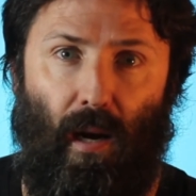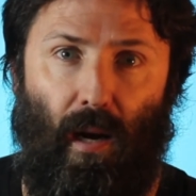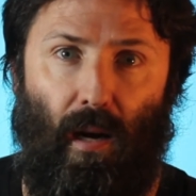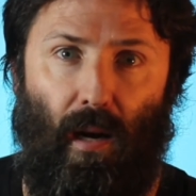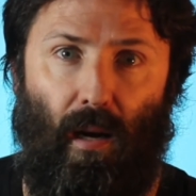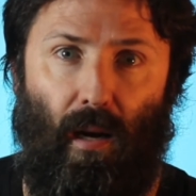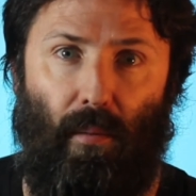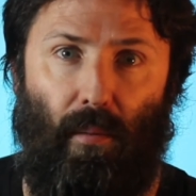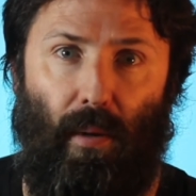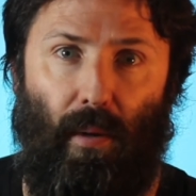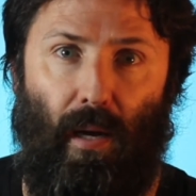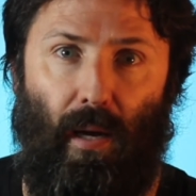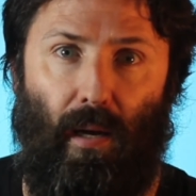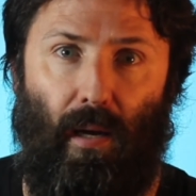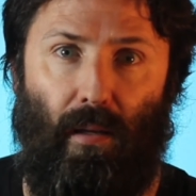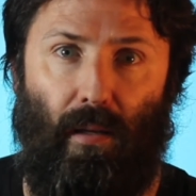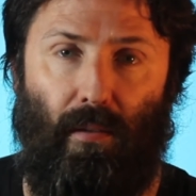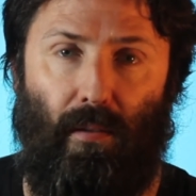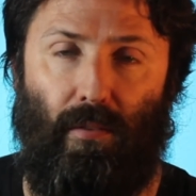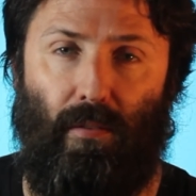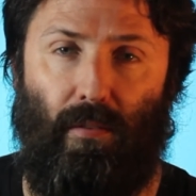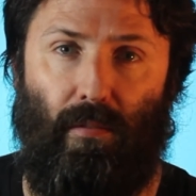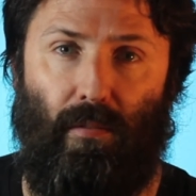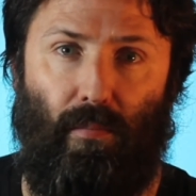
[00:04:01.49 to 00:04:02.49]
and
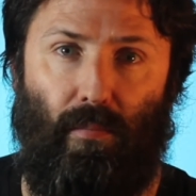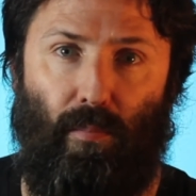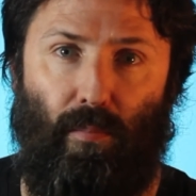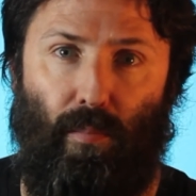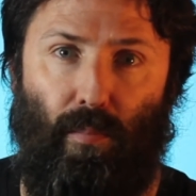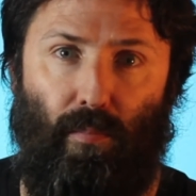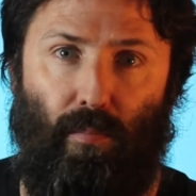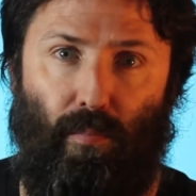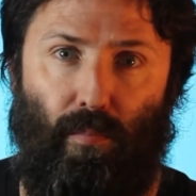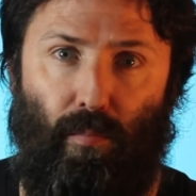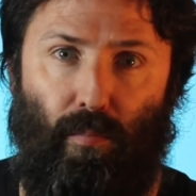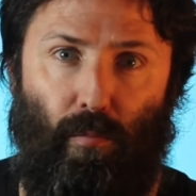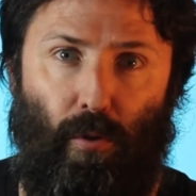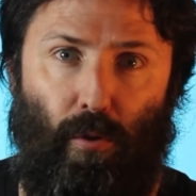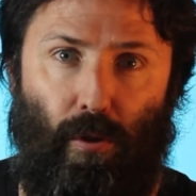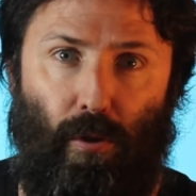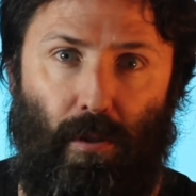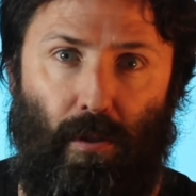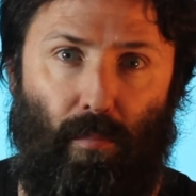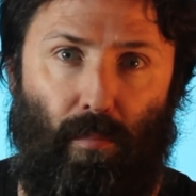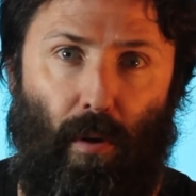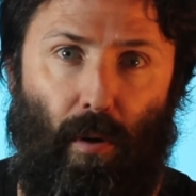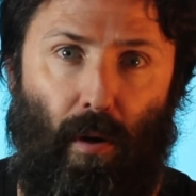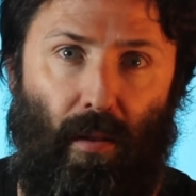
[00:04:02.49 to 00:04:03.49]

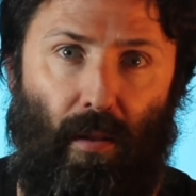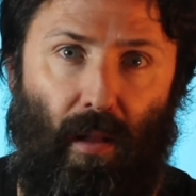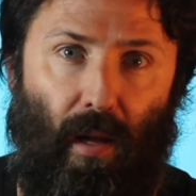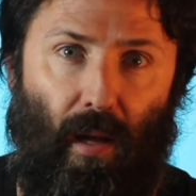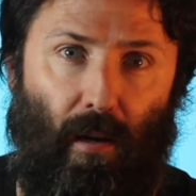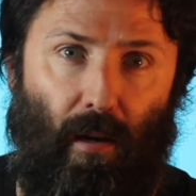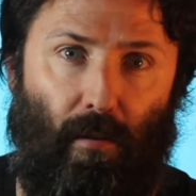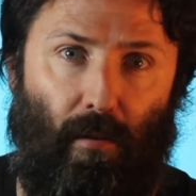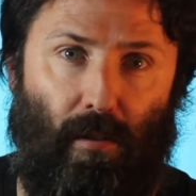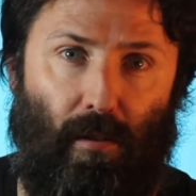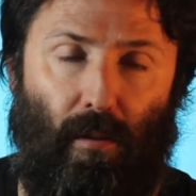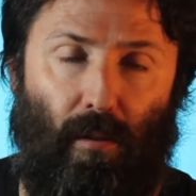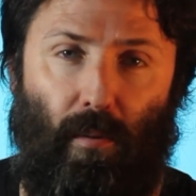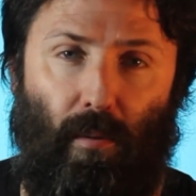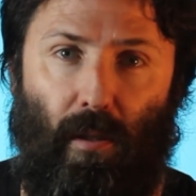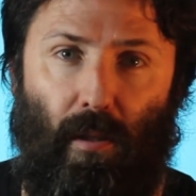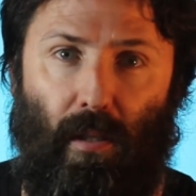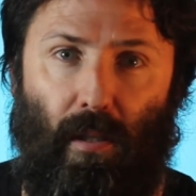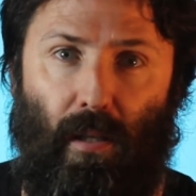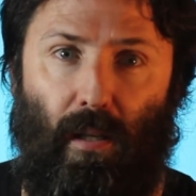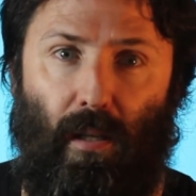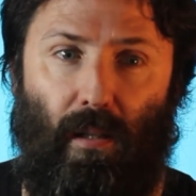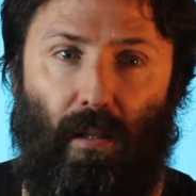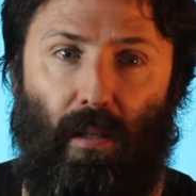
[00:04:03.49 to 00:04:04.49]
using Pythagoras I'm going to
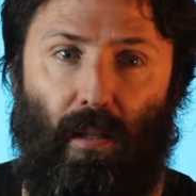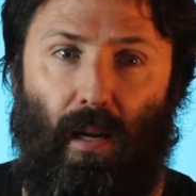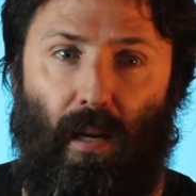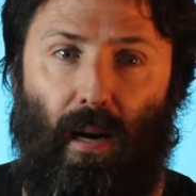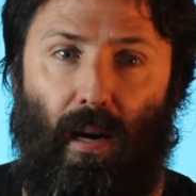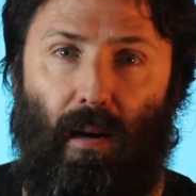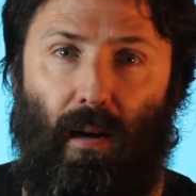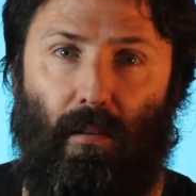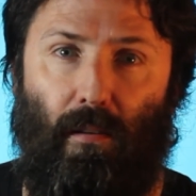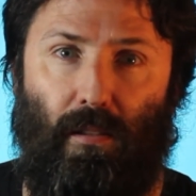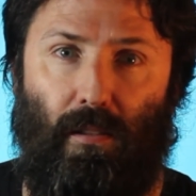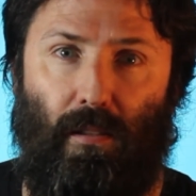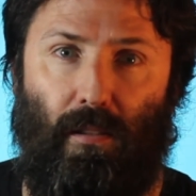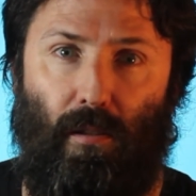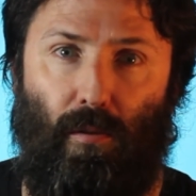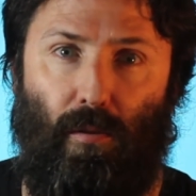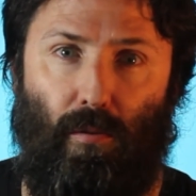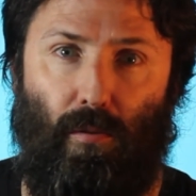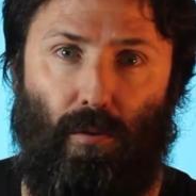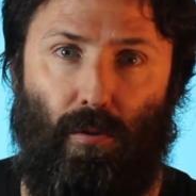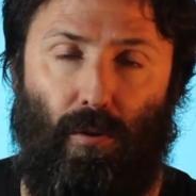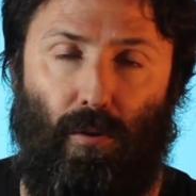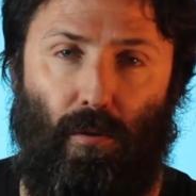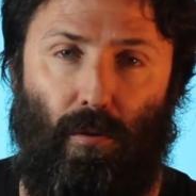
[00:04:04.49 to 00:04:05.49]
get that r is
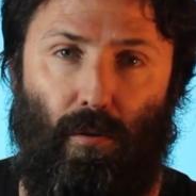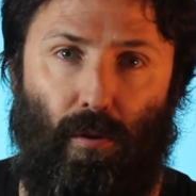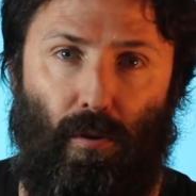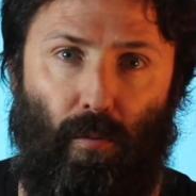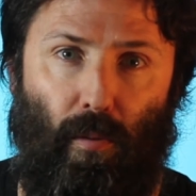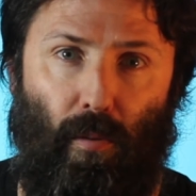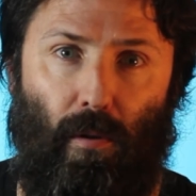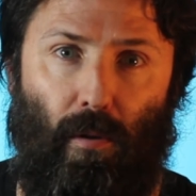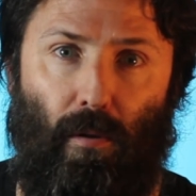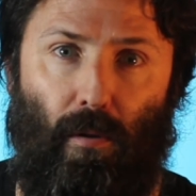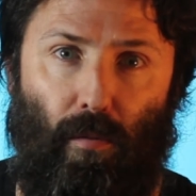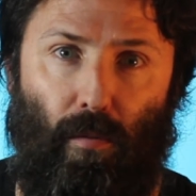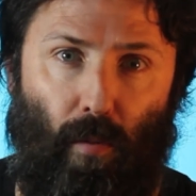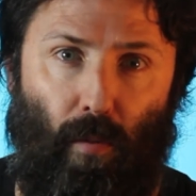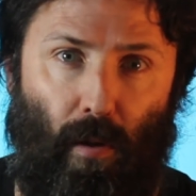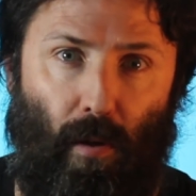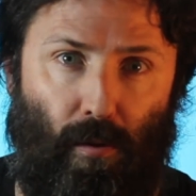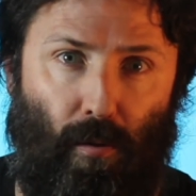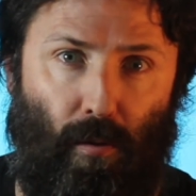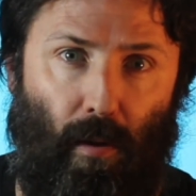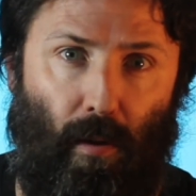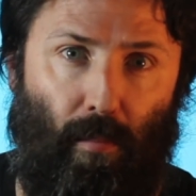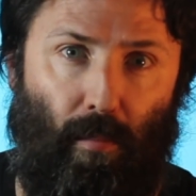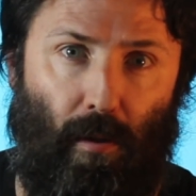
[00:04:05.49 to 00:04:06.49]
equal to the square root of 1
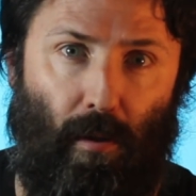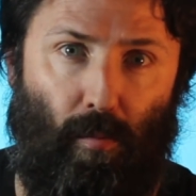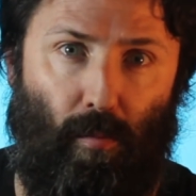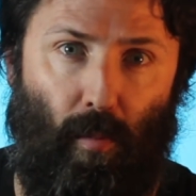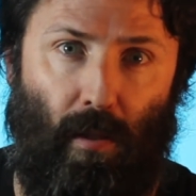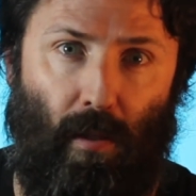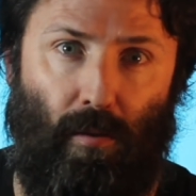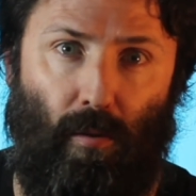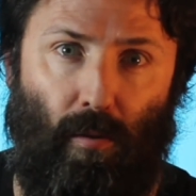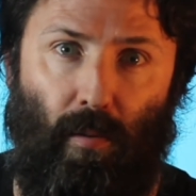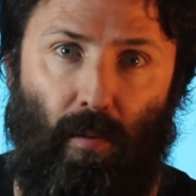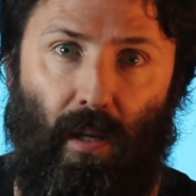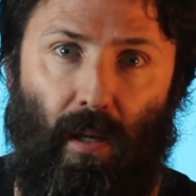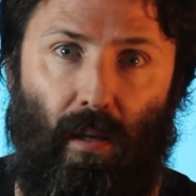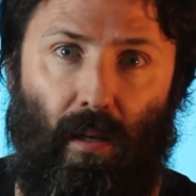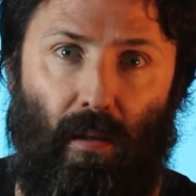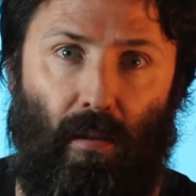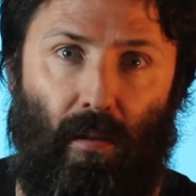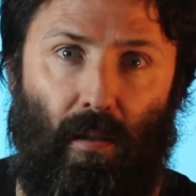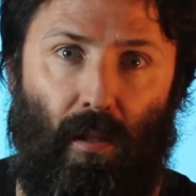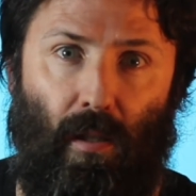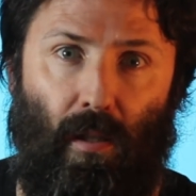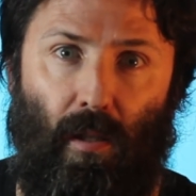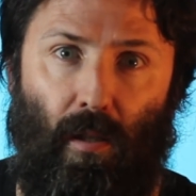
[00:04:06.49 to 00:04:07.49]
squared plus 1 squared,
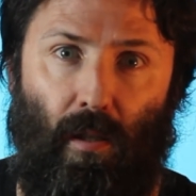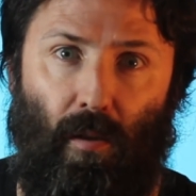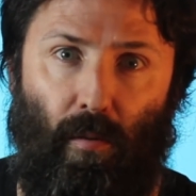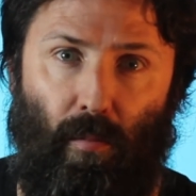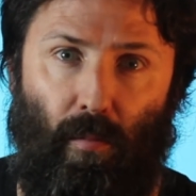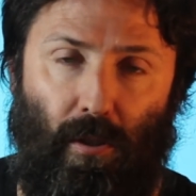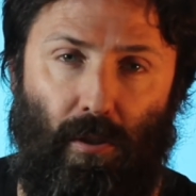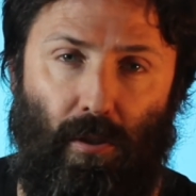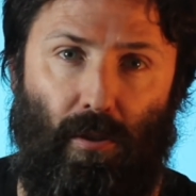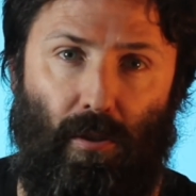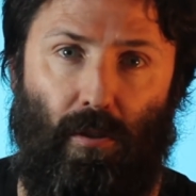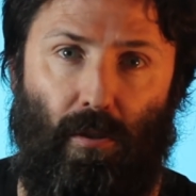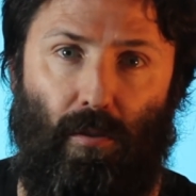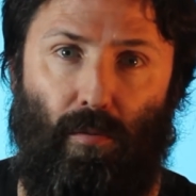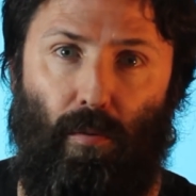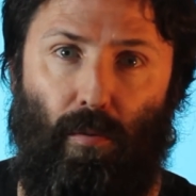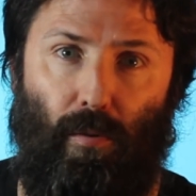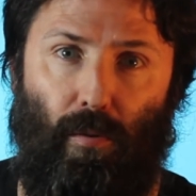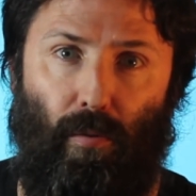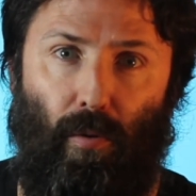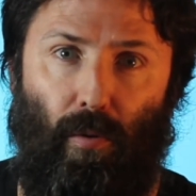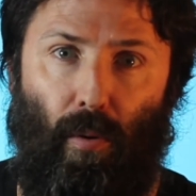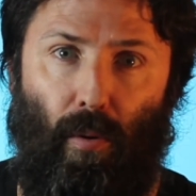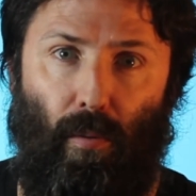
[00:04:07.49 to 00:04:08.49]
which is just root
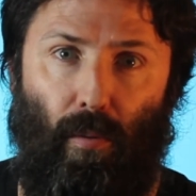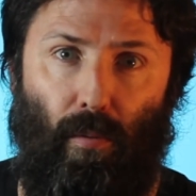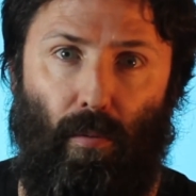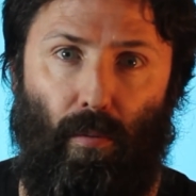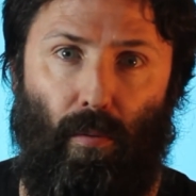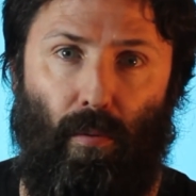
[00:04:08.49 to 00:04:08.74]
2.